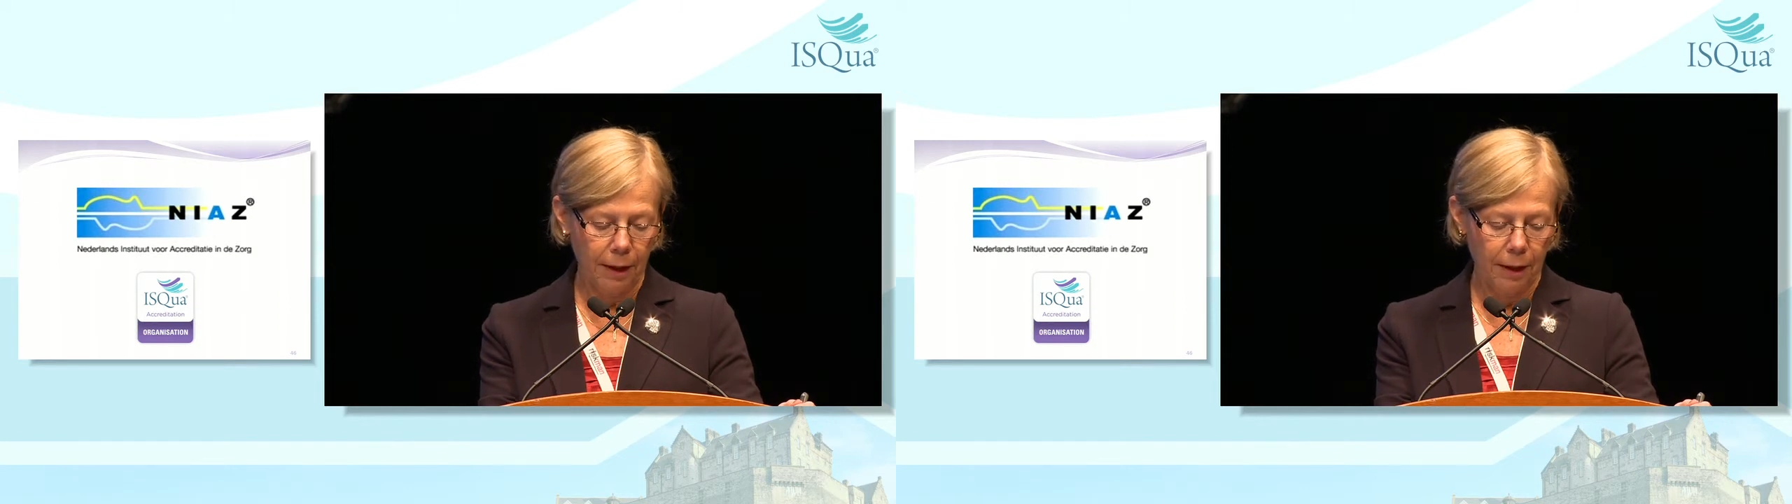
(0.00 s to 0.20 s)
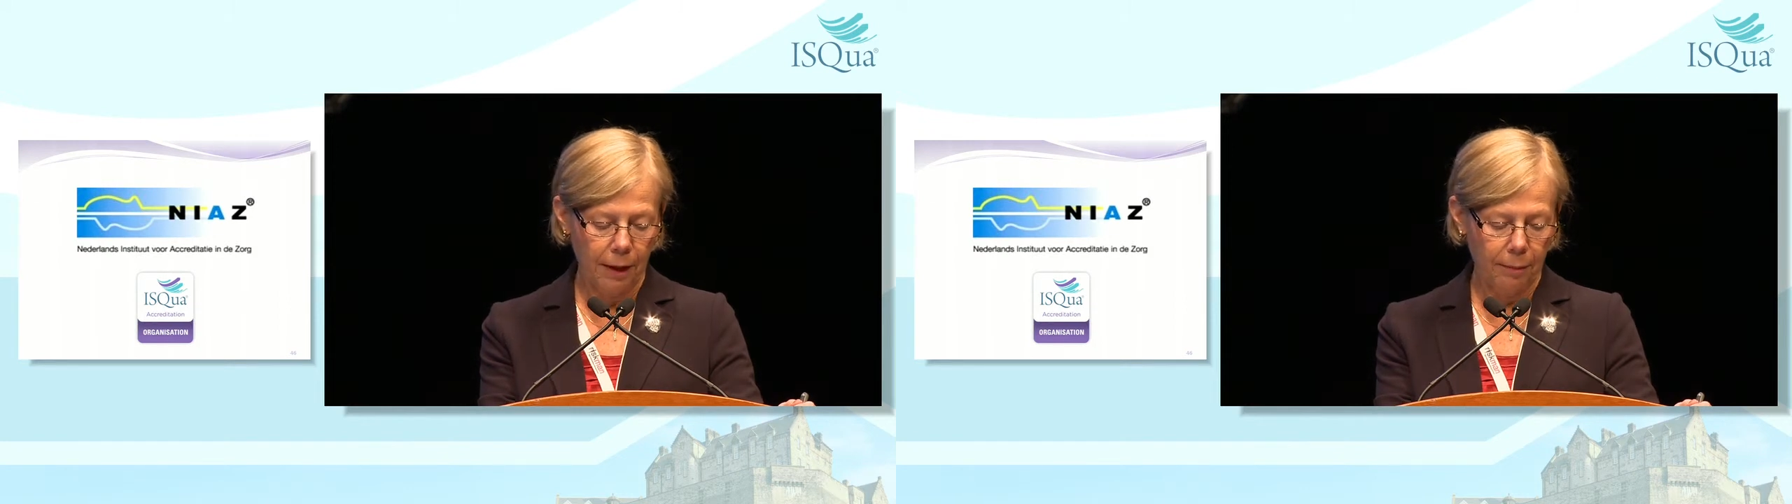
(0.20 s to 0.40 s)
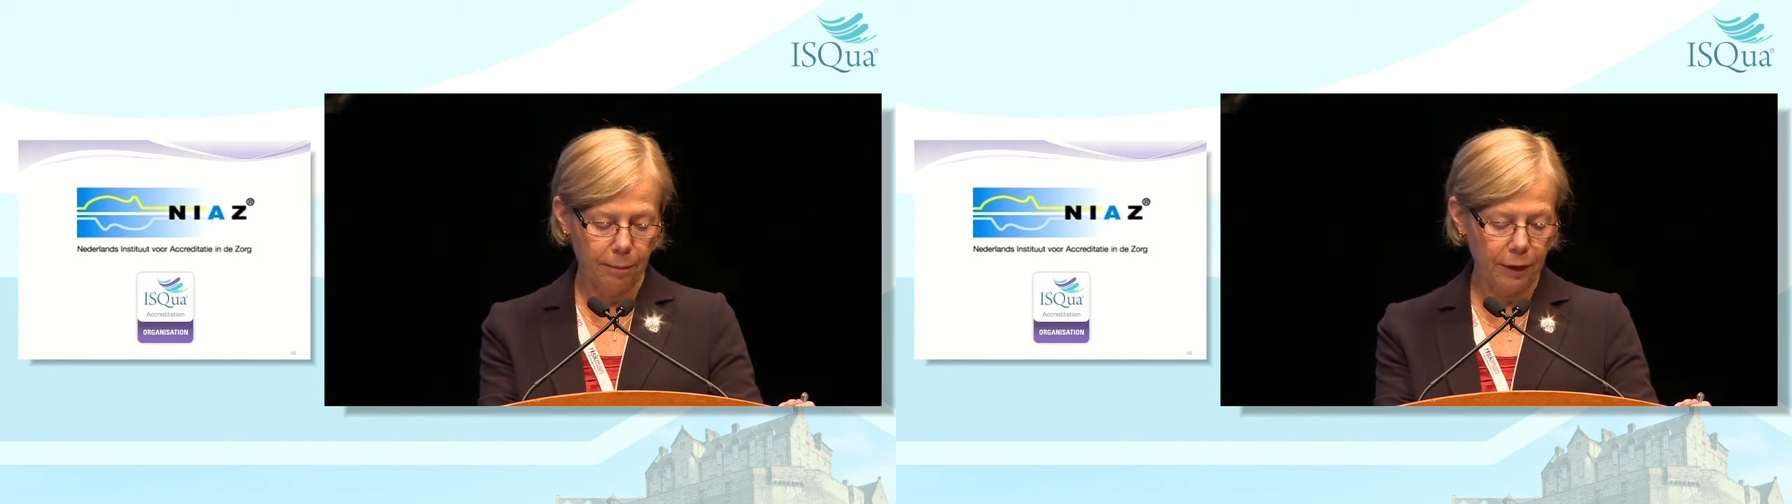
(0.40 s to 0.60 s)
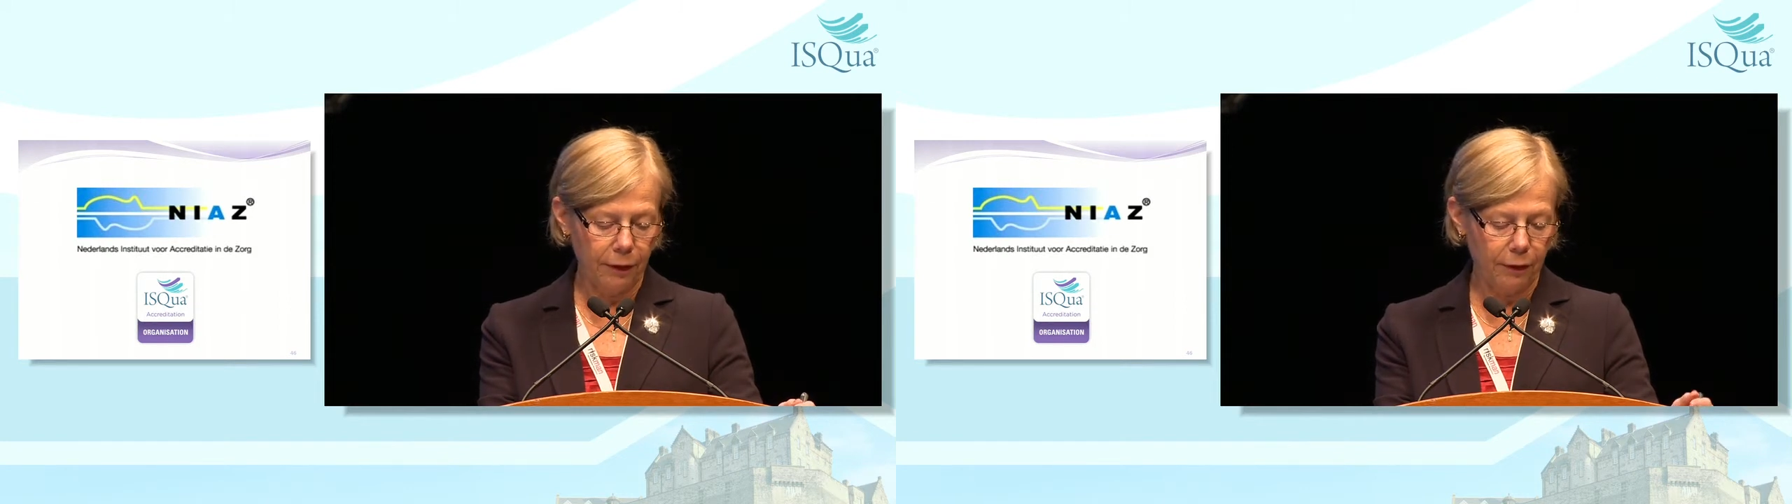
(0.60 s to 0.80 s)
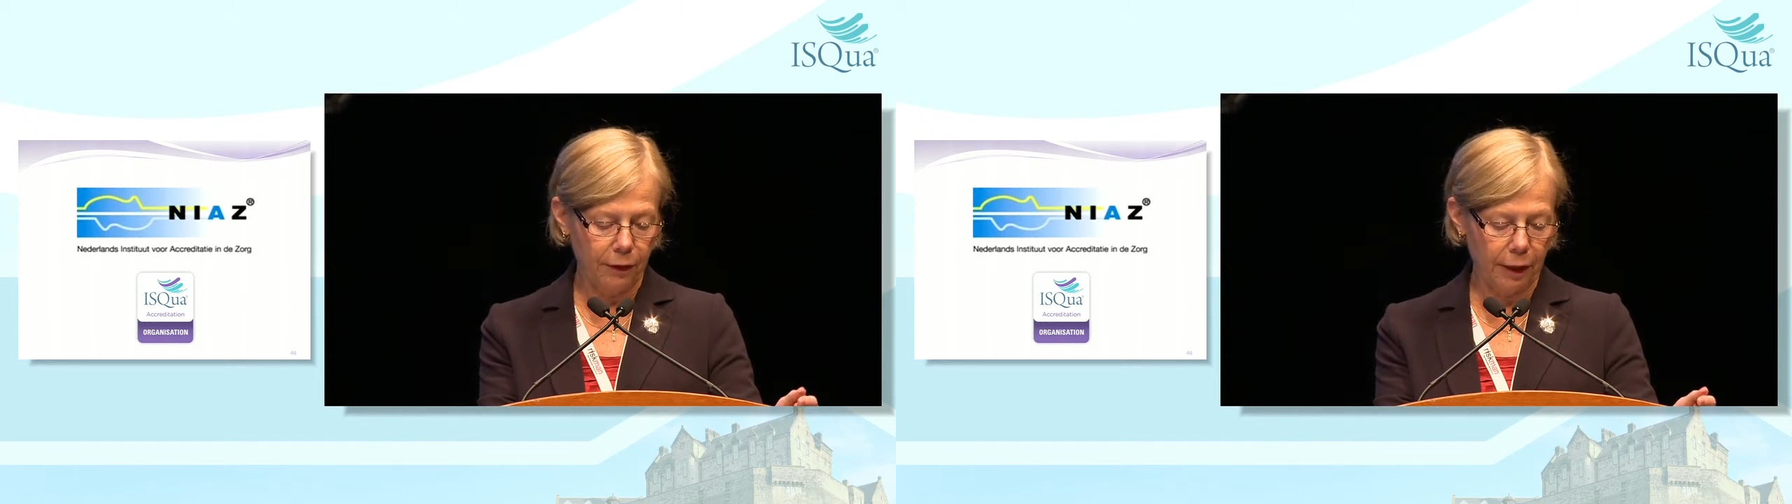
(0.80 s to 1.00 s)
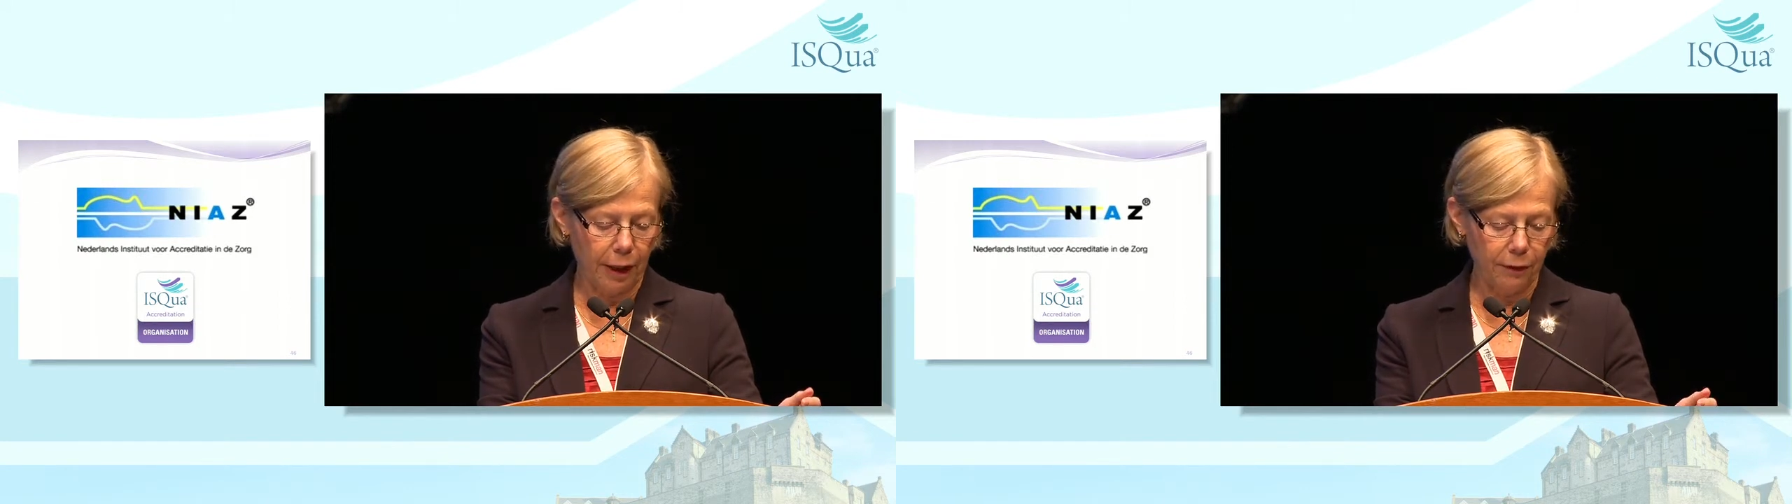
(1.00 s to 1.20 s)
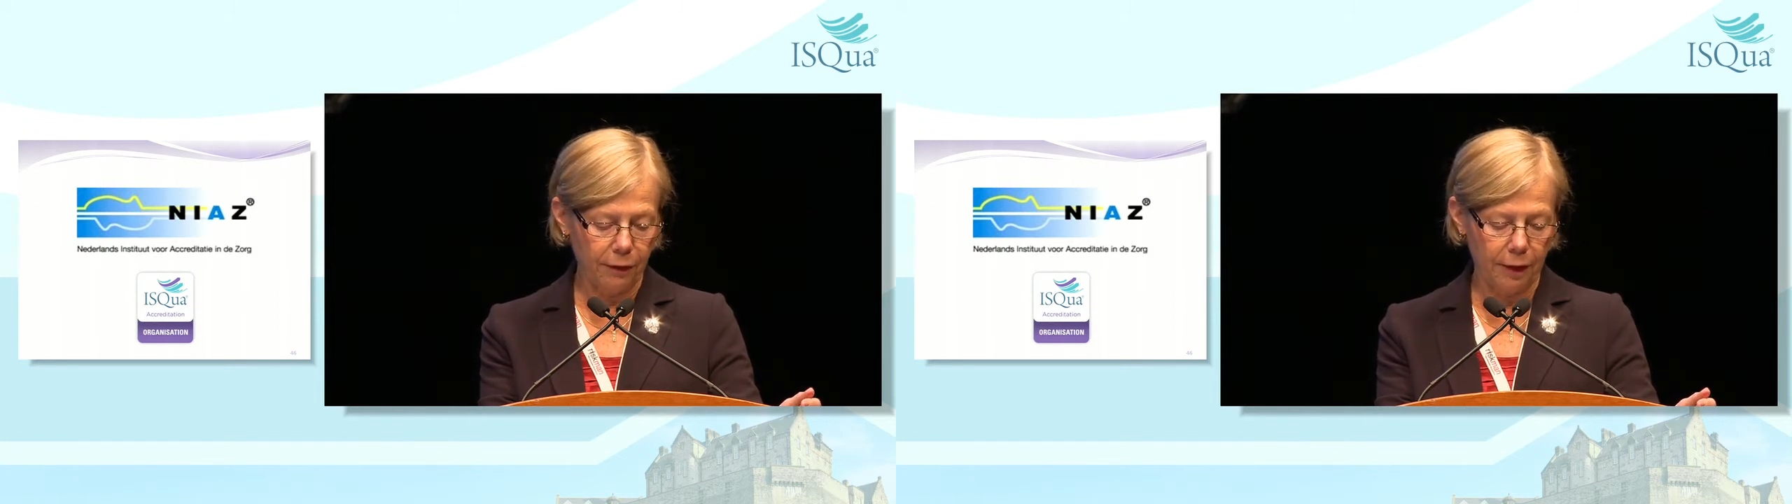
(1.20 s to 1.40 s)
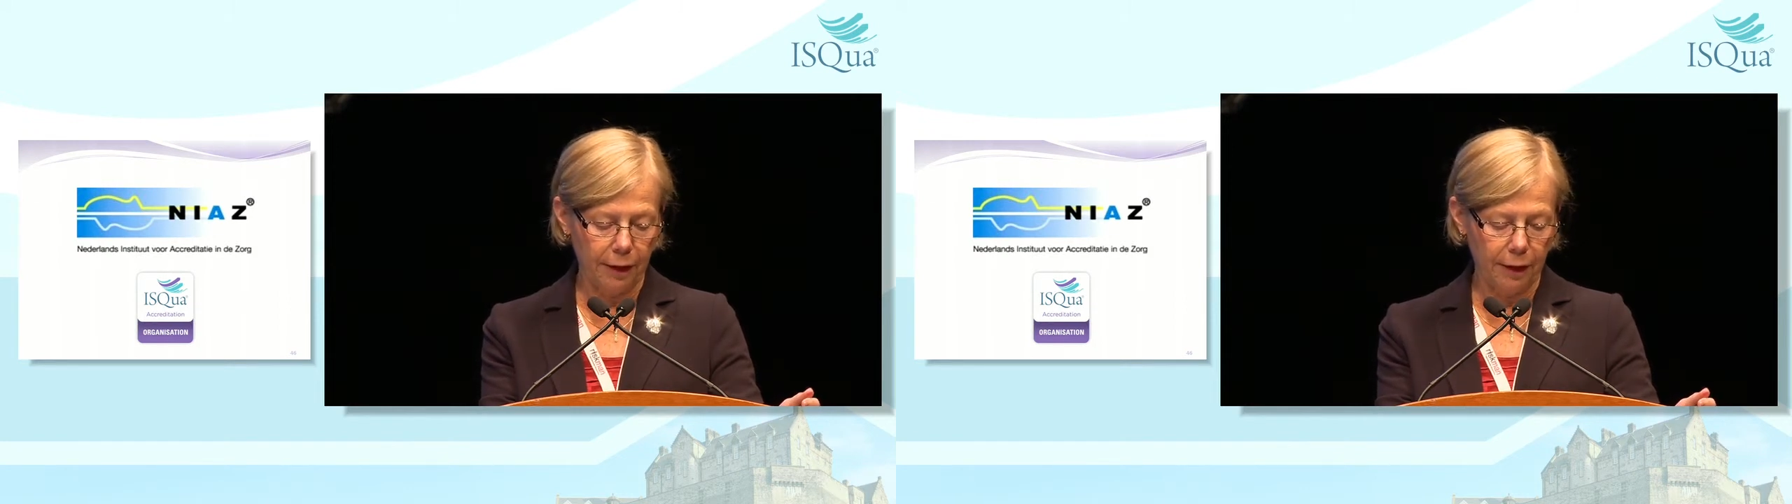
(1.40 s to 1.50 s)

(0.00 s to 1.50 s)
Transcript: I'm pleased to announce